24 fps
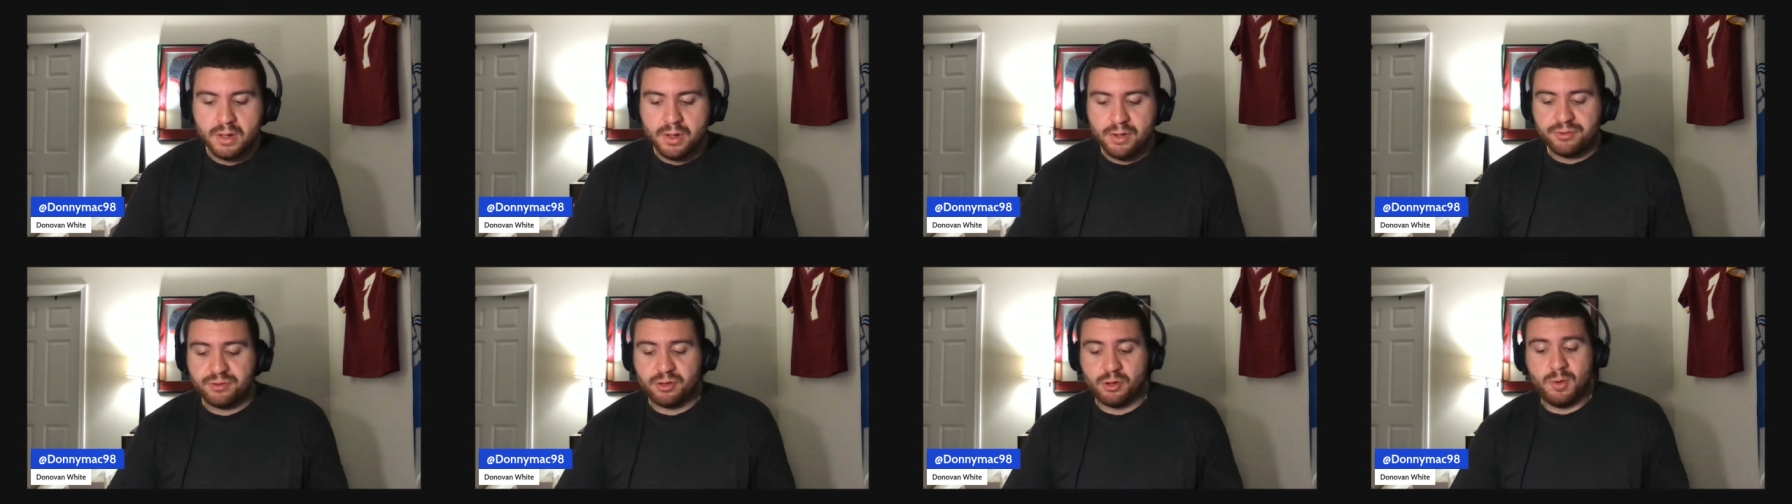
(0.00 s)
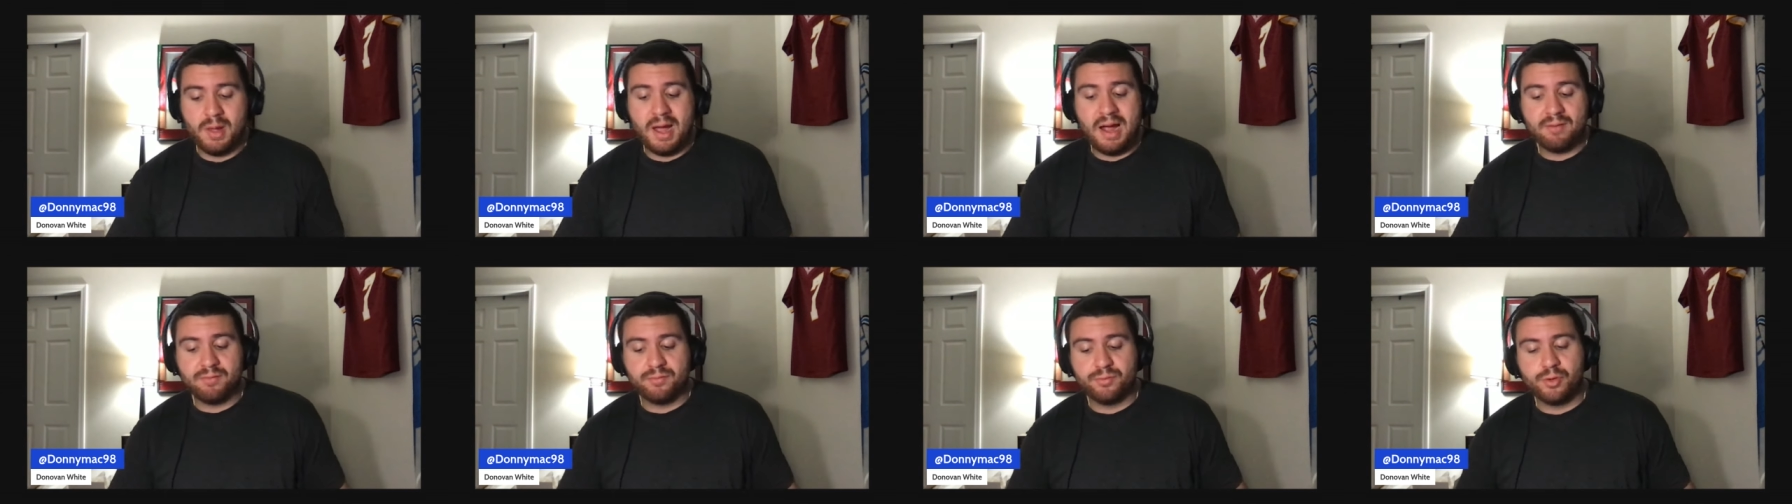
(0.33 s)
So you
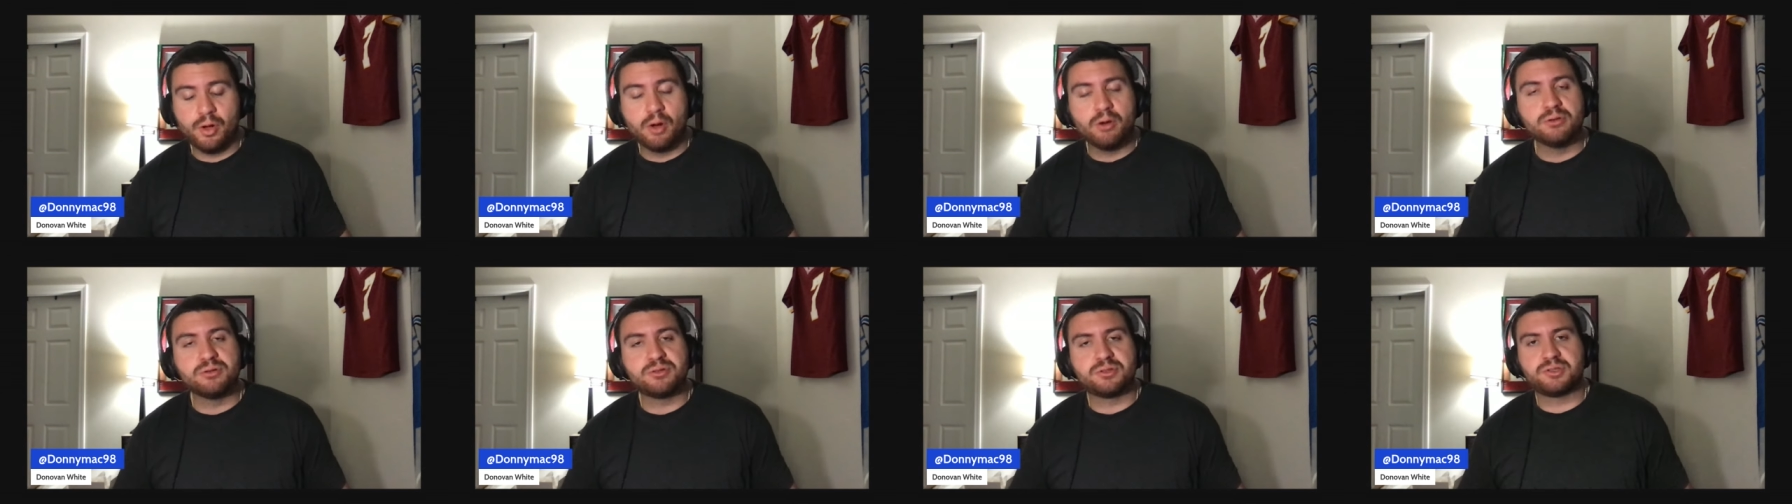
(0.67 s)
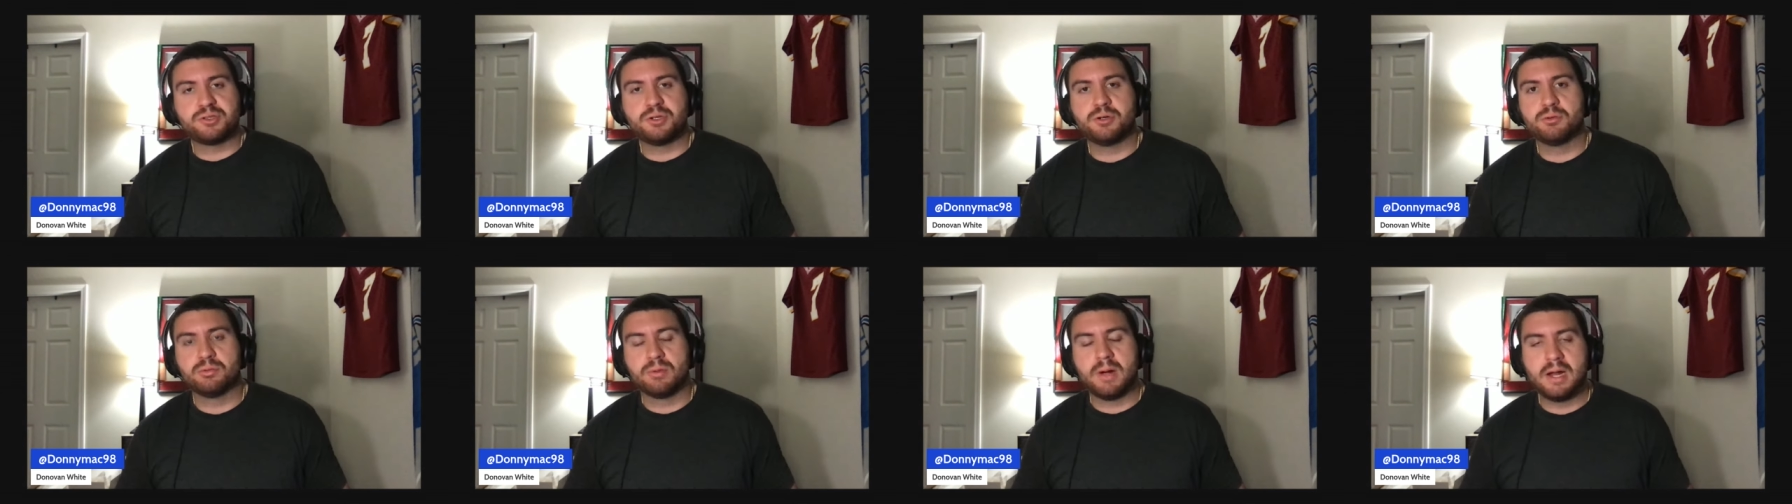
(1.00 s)
have those
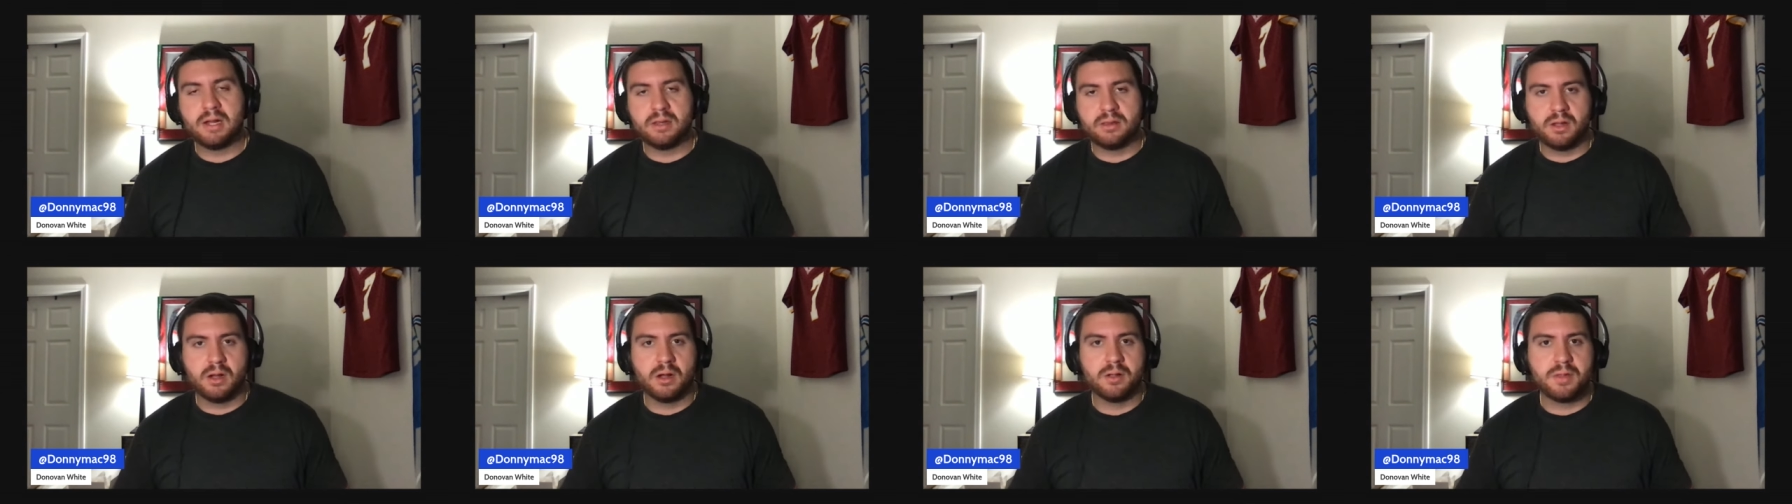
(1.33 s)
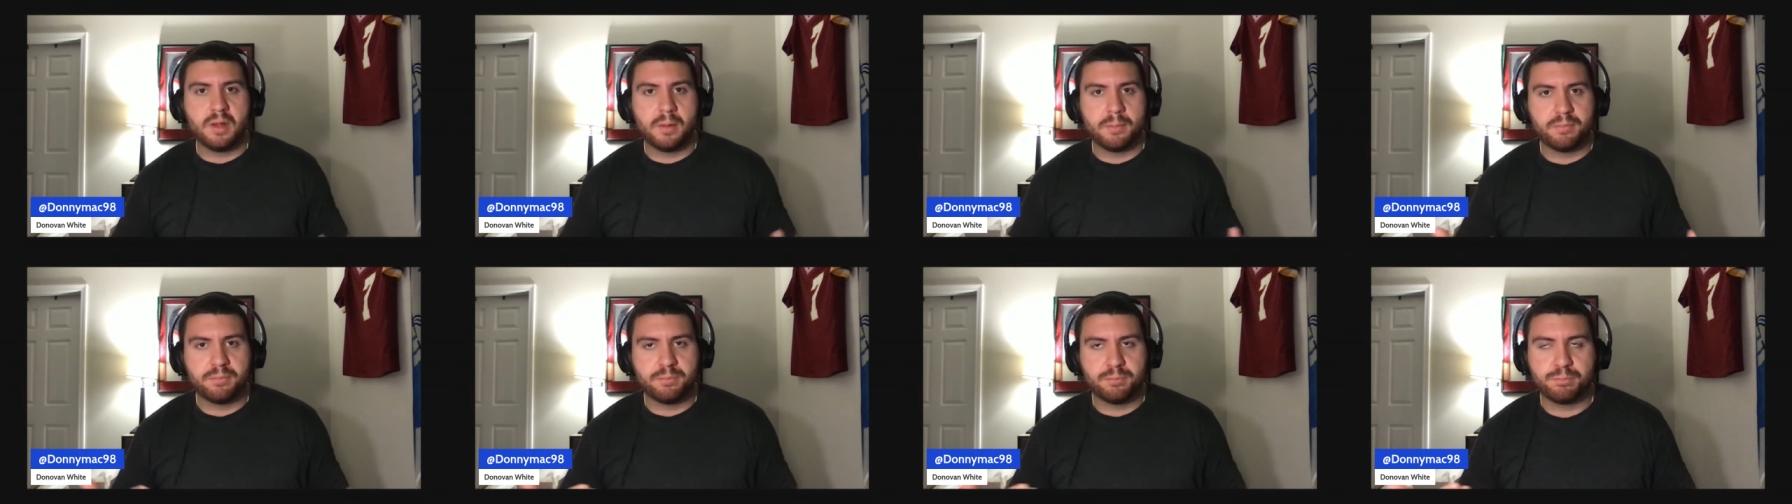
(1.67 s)
two right there
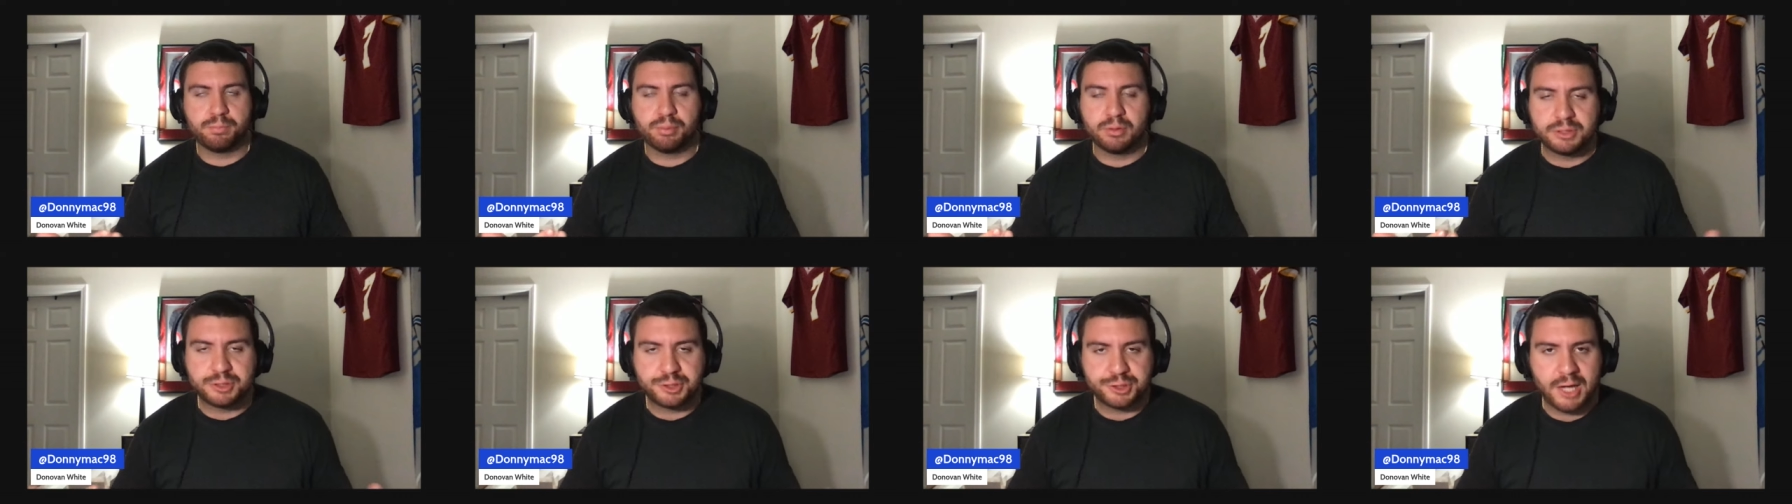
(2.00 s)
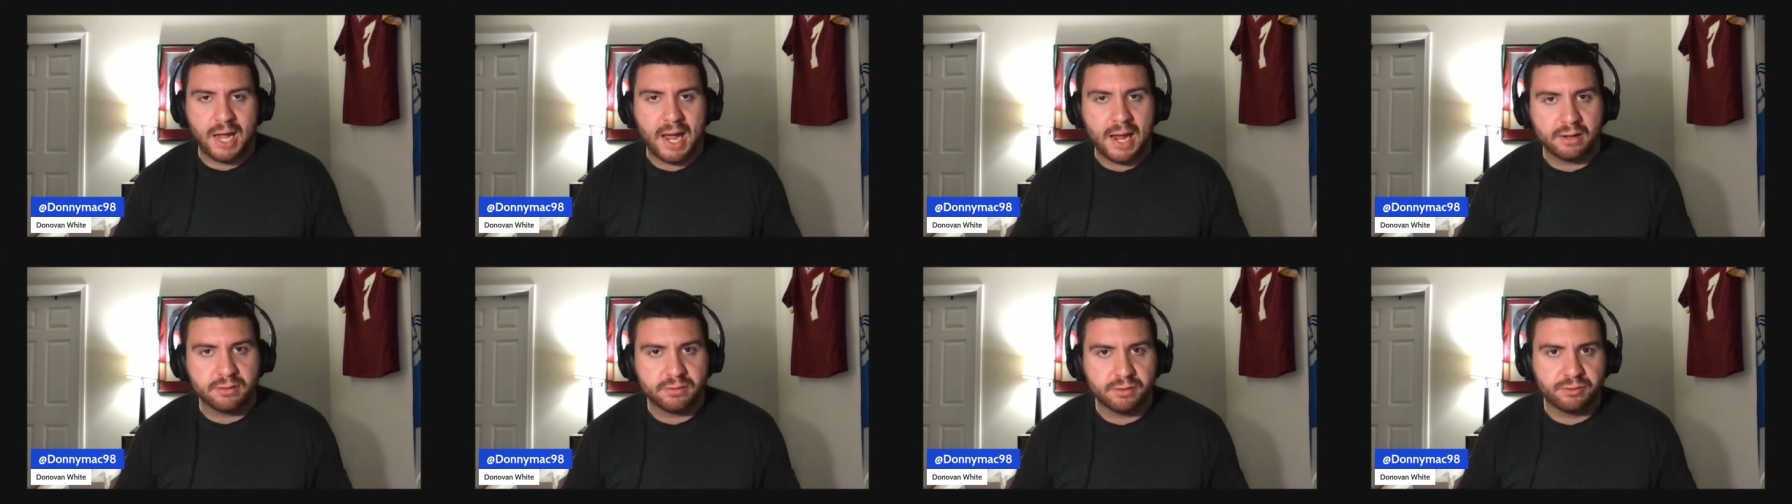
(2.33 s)
that
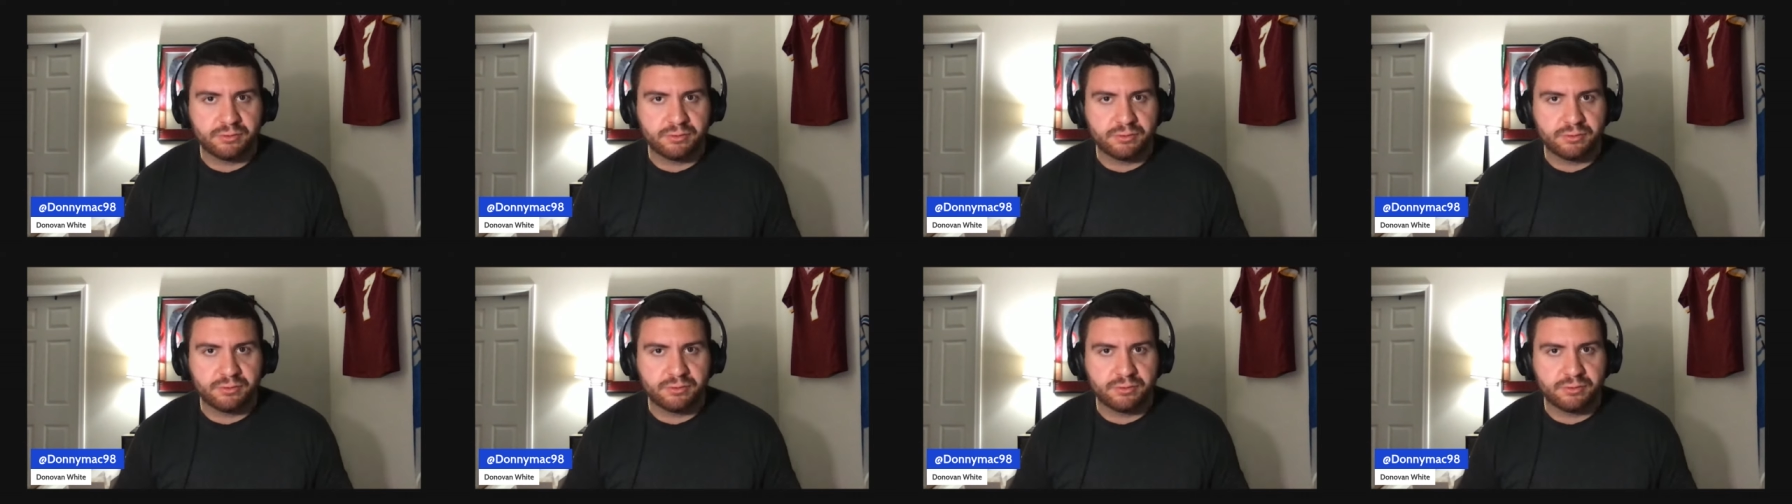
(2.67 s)
project,